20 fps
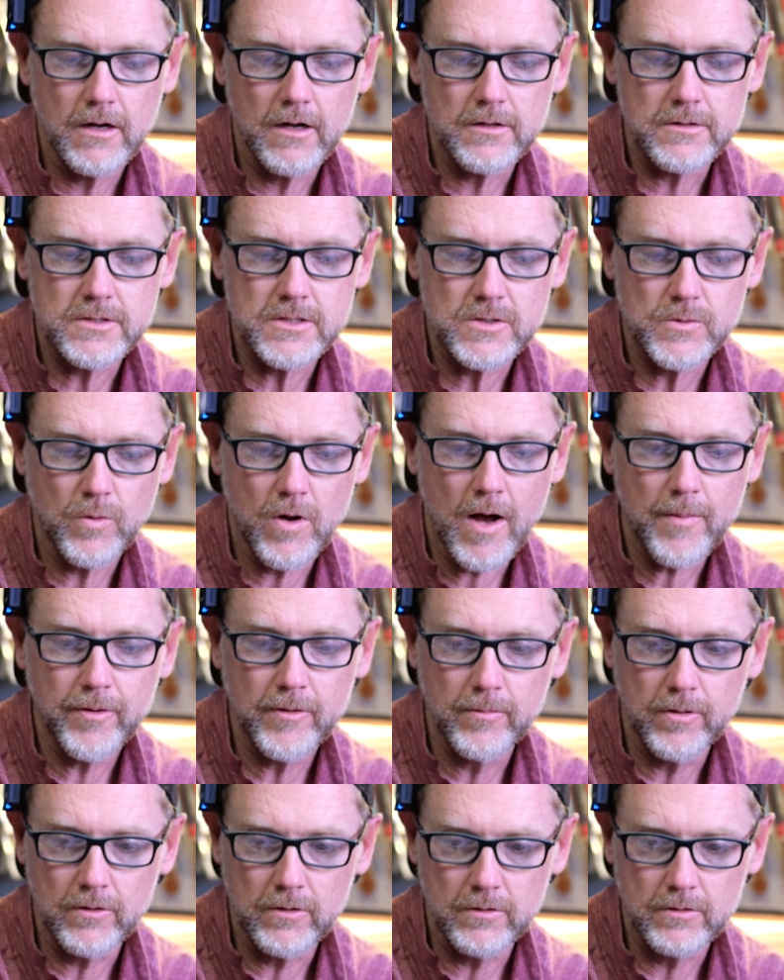a
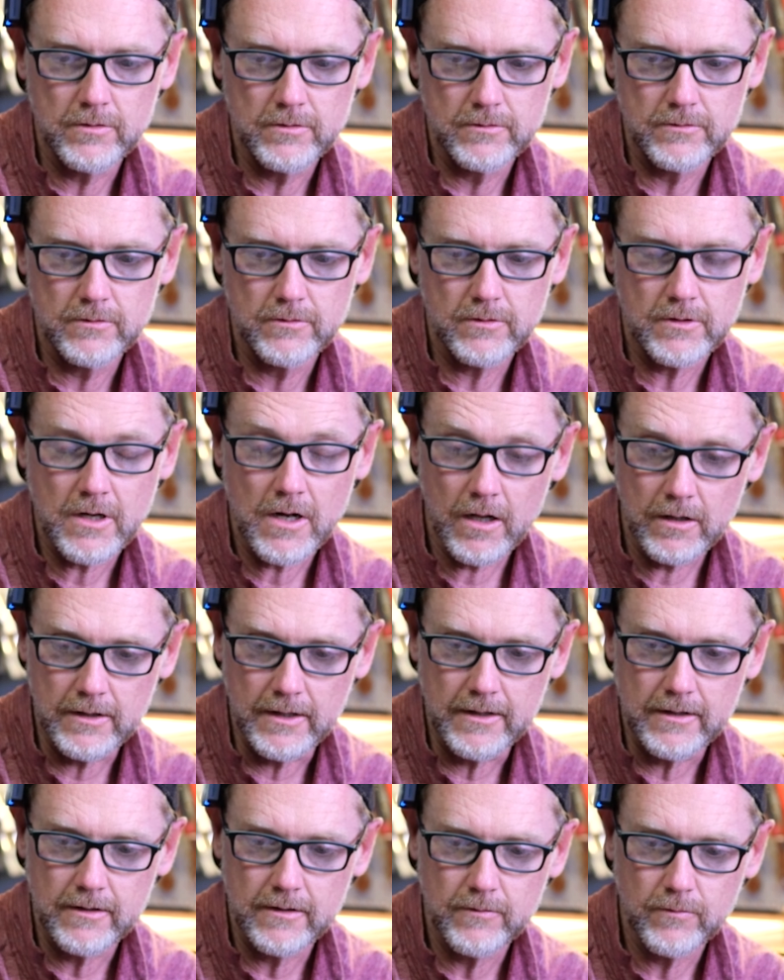swappable
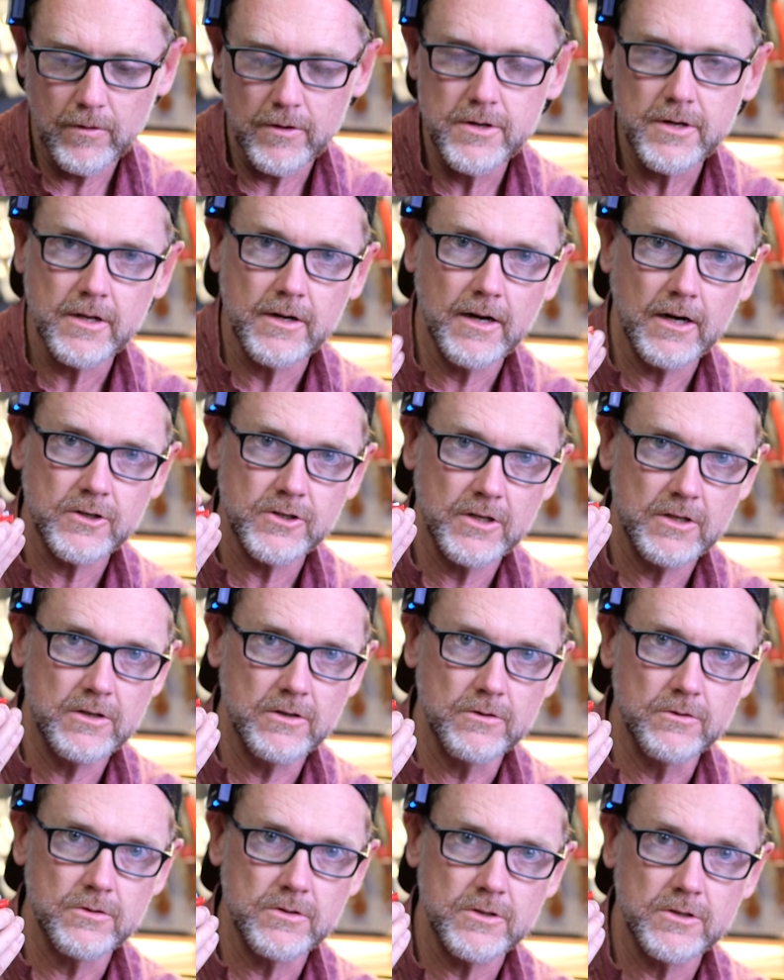cullet where you can actually
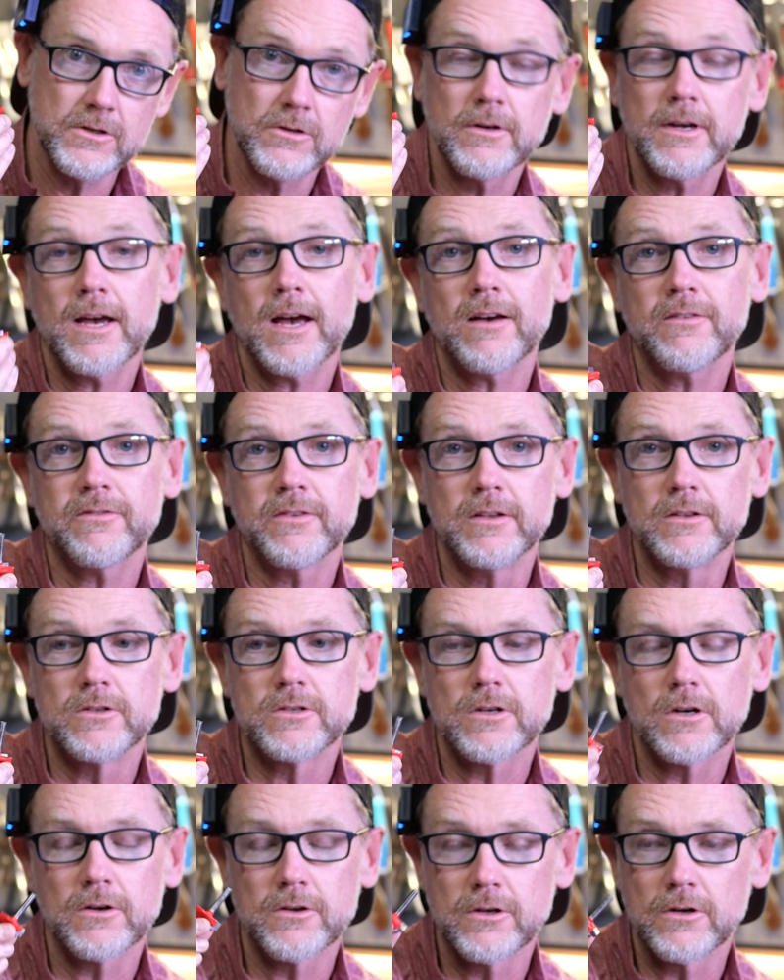use your 1/2
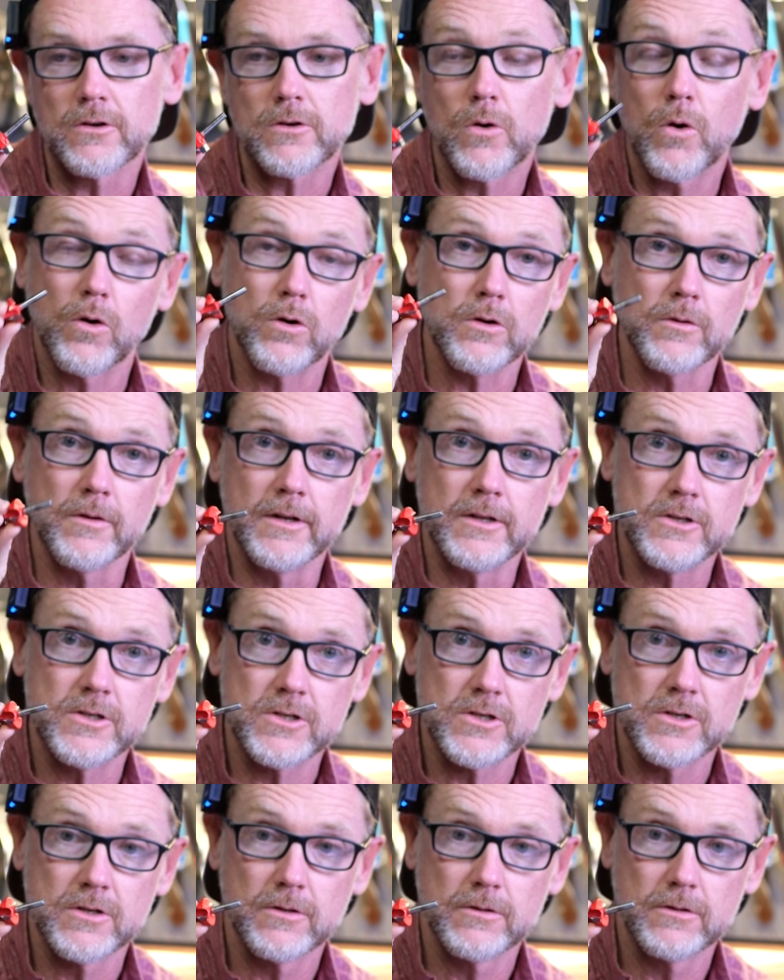inch or your 1/4
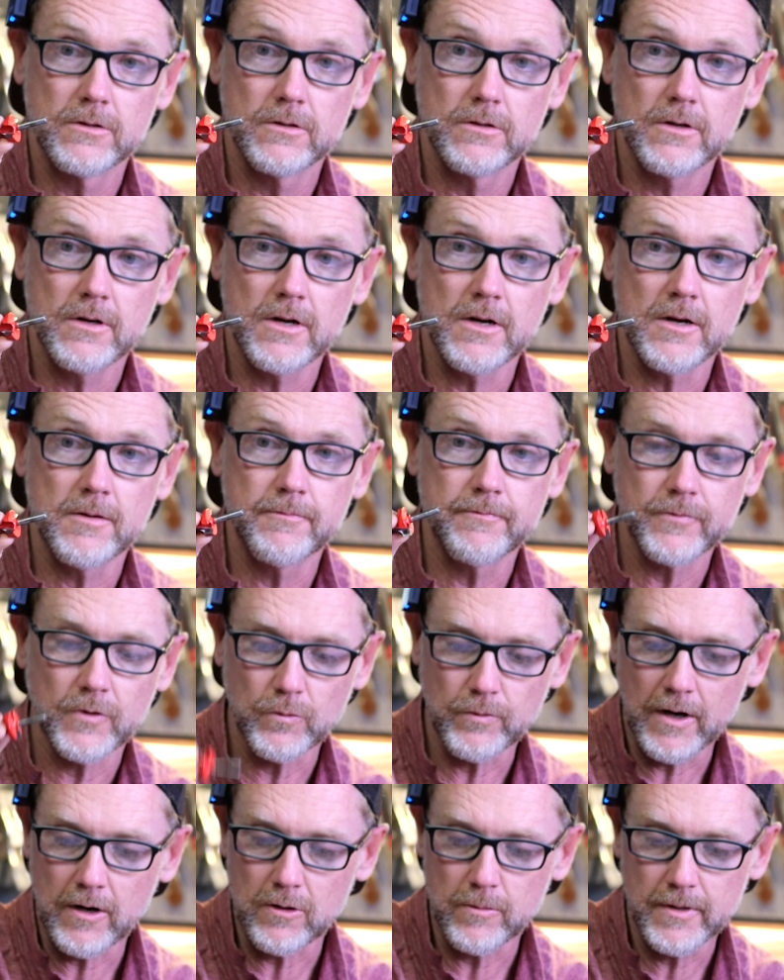inch
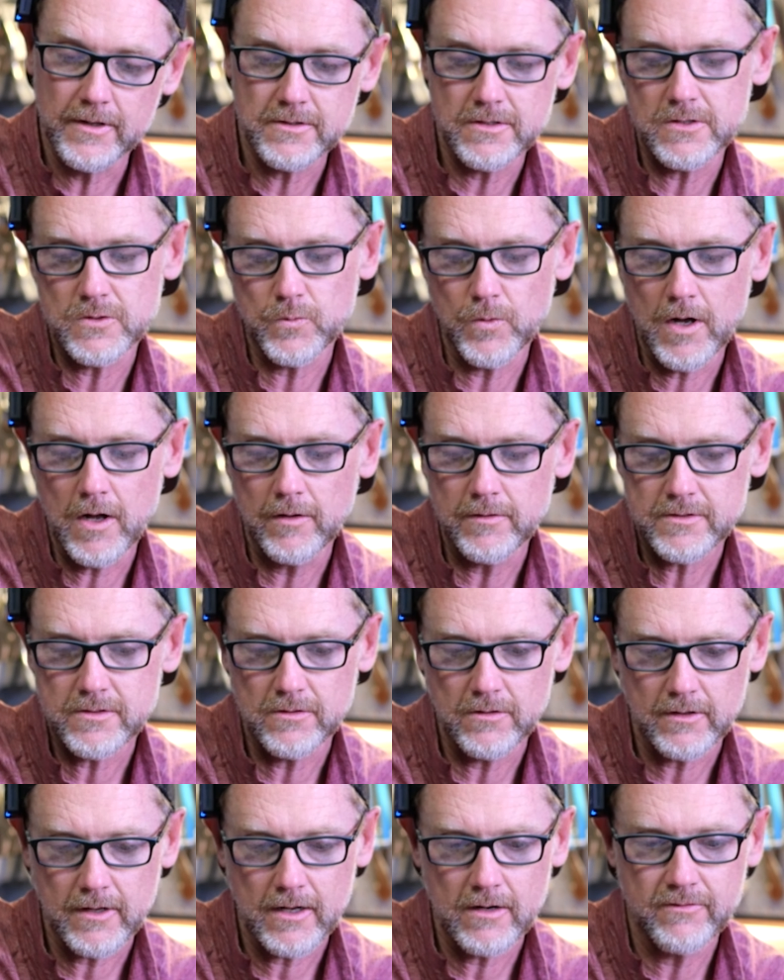router bits as well.
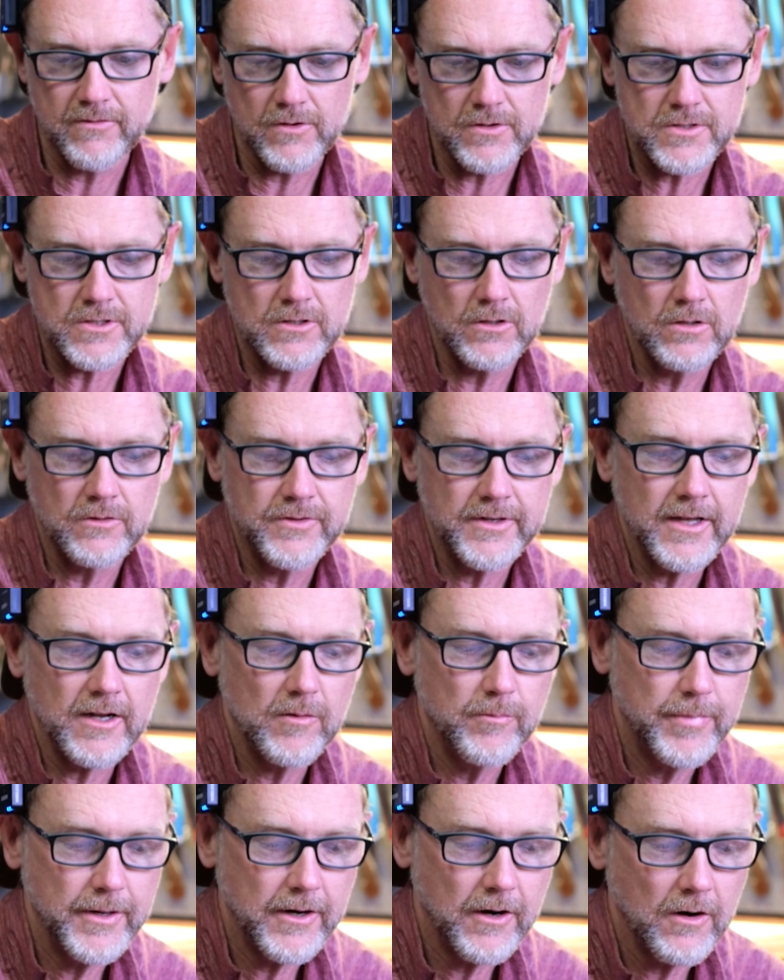So kind of versatile. If you get
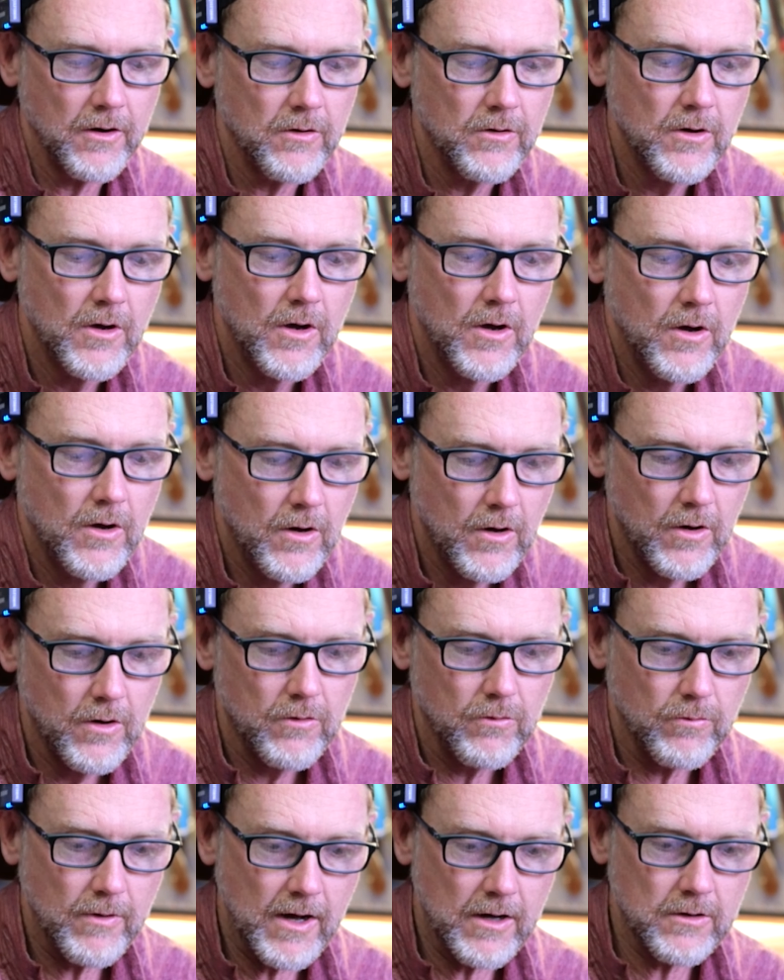a bigger
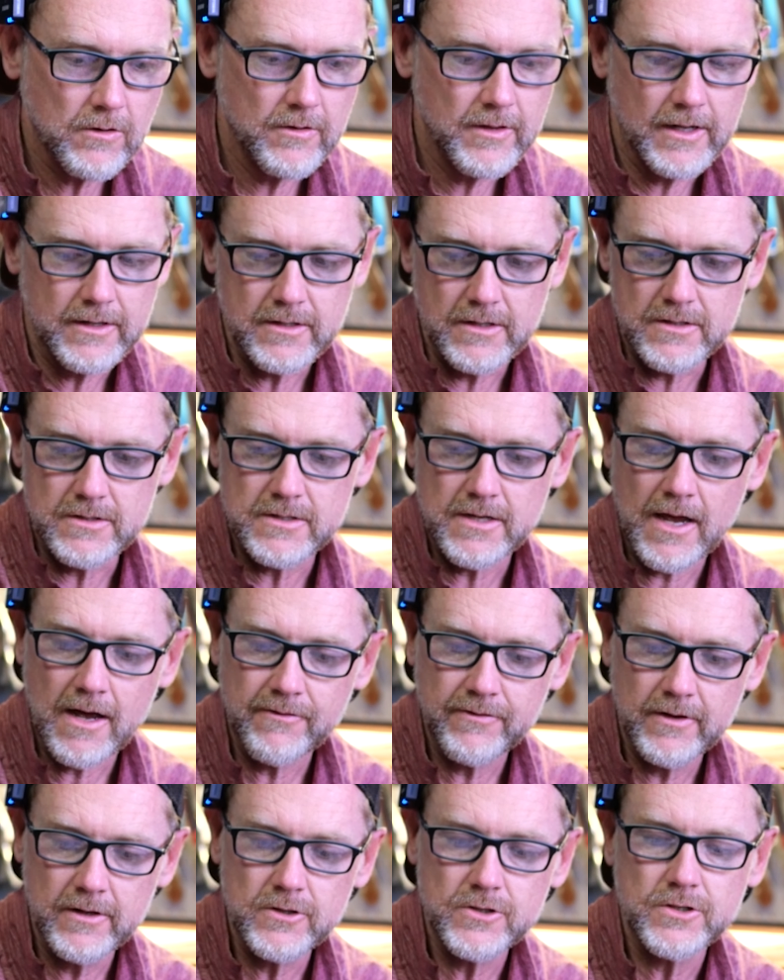router that does
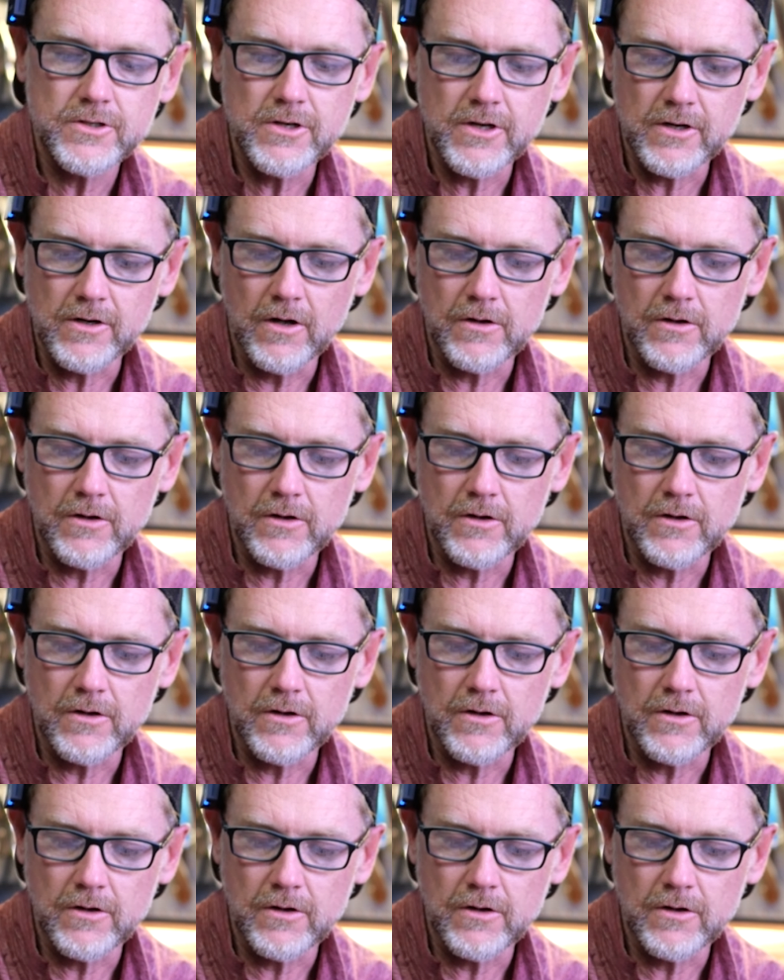1/2 inch, you can